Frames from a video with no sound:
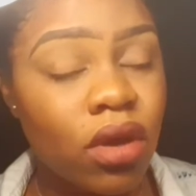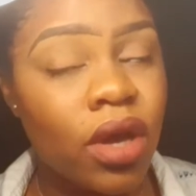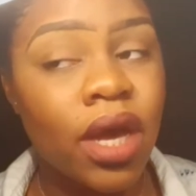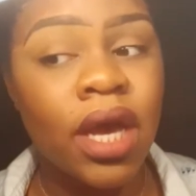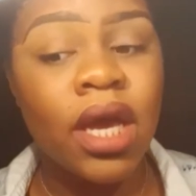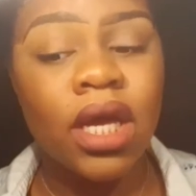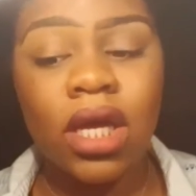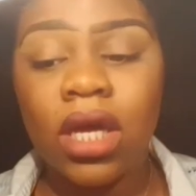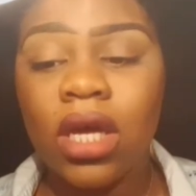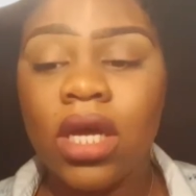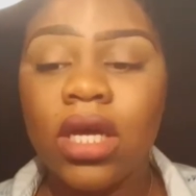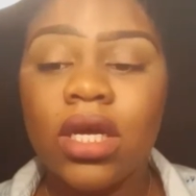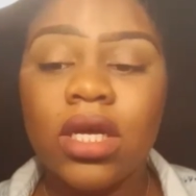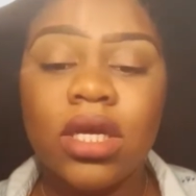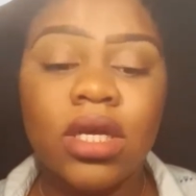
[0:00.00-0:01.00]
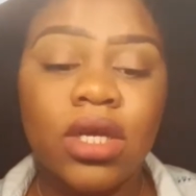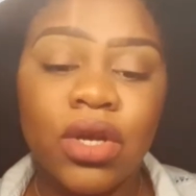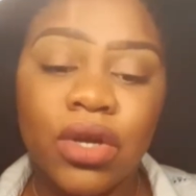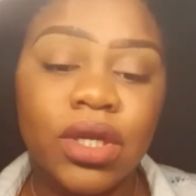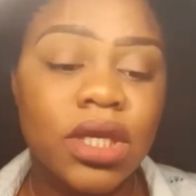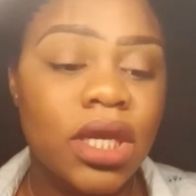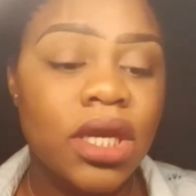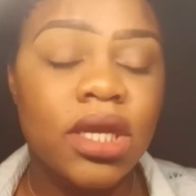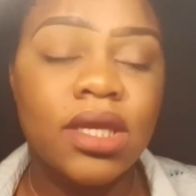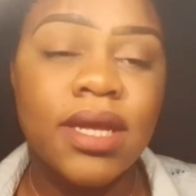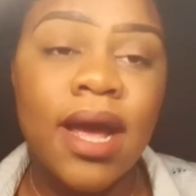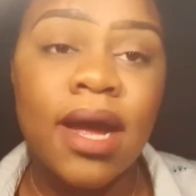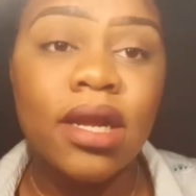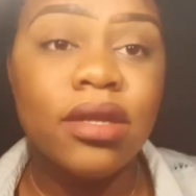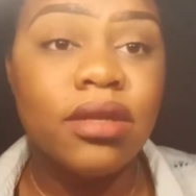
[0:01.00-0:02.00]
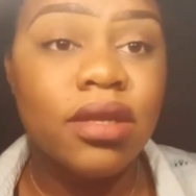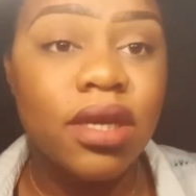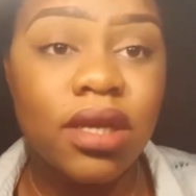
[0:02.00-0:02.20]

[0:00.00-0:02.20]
okay, your skin is not,